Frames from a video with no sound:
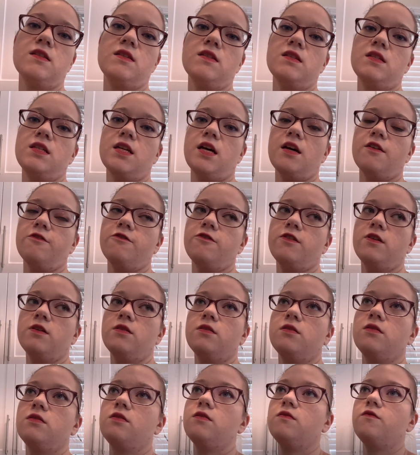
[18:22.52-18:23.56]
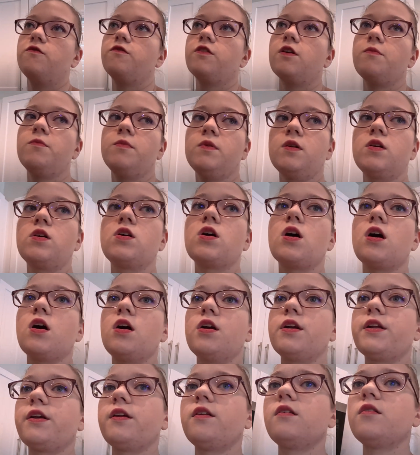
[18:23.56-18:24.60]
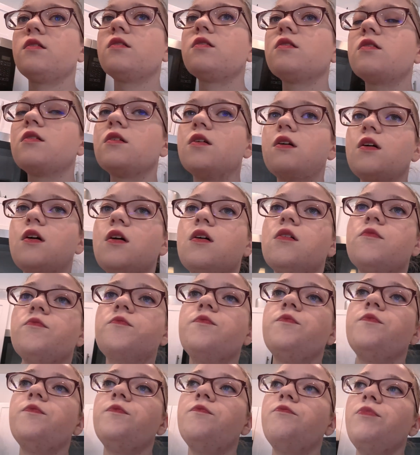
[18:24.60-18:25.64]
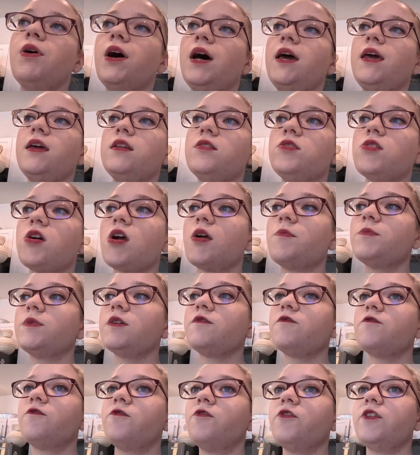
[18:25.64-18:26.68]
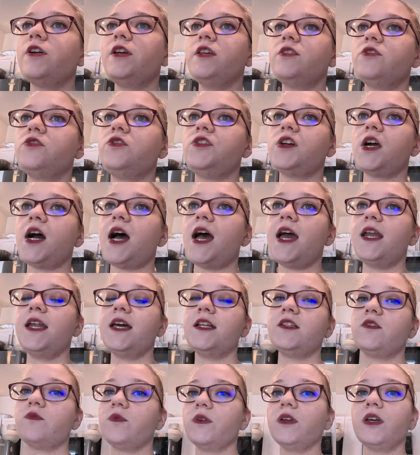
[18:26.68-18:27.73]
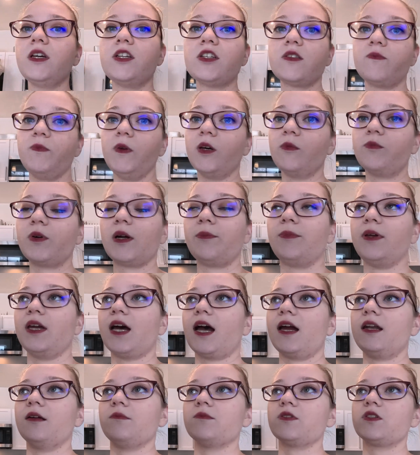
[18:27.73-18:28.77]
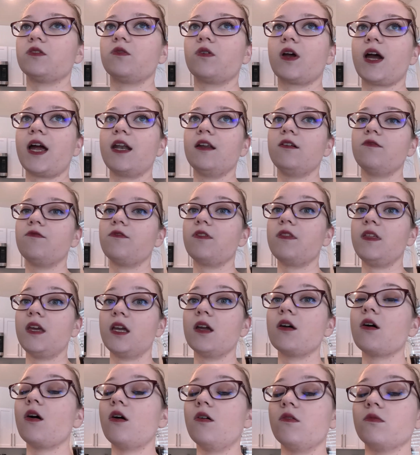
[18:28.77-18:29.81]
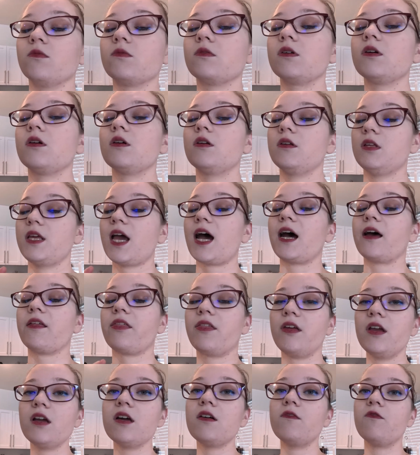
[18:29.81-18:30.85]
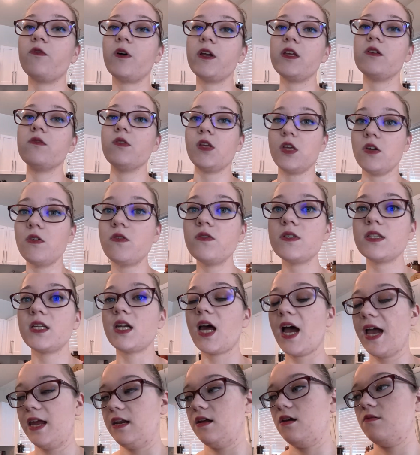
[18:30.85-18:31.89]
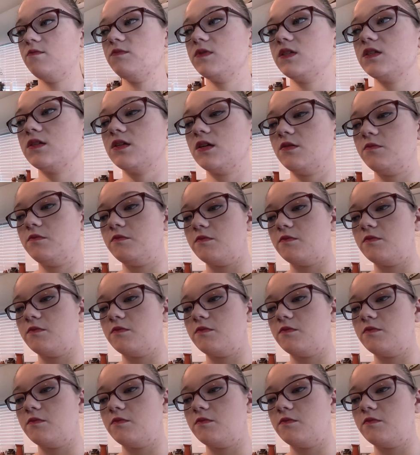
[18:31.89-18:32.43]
and stuff from the garden. But in terms of freeze dried, it's really just meal preppy items. So kind of think of what you use in items,